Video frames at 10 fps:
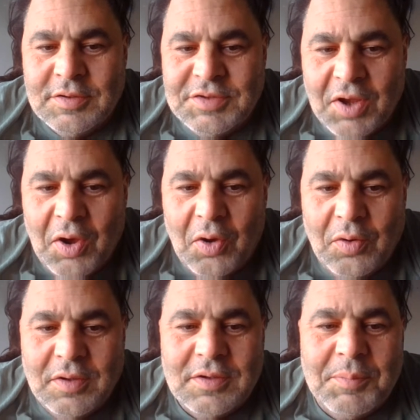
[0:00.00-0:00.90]

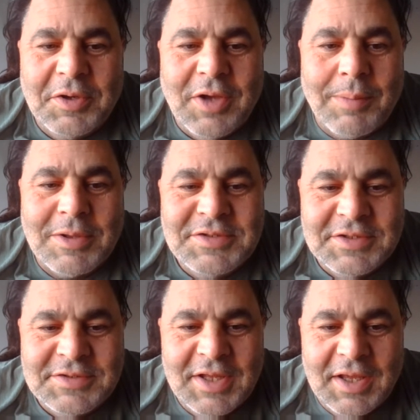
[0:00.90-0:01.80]
So I'm going to talk about
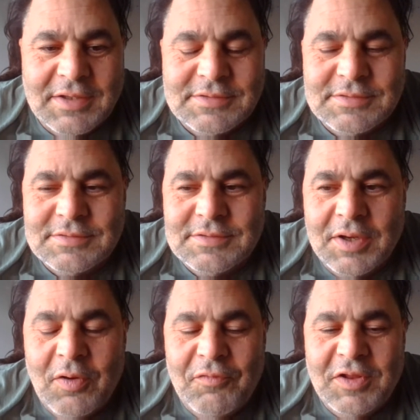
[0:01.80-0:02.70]
6 things,
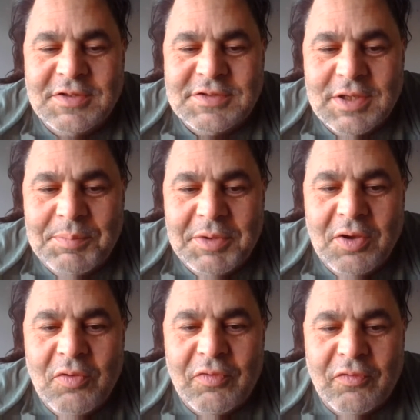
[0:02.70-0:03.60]
and hopefully it's going to
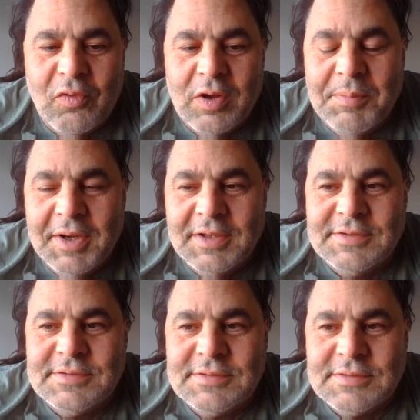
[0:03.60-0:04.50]
be over 40
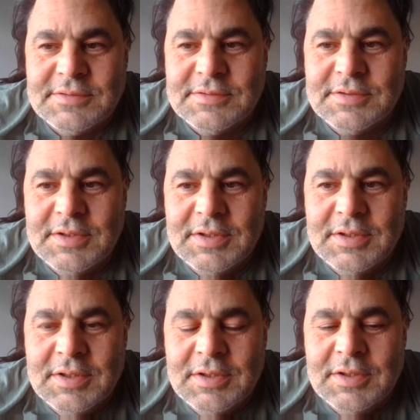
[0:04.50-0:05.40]
minutes.
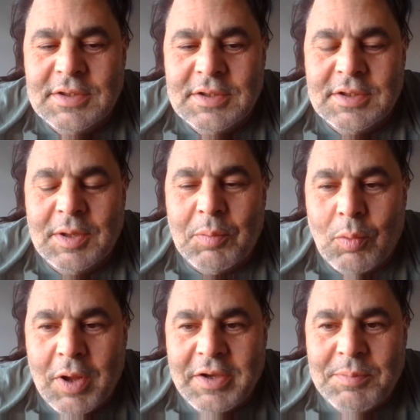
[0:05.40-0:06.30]
Number
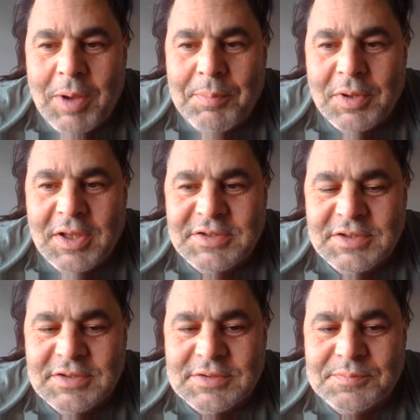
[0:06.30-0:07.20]
1,
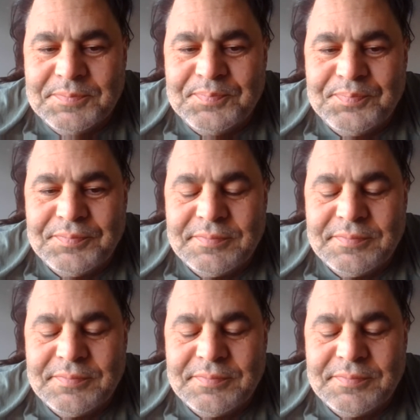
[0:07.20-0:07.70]
depopulationism.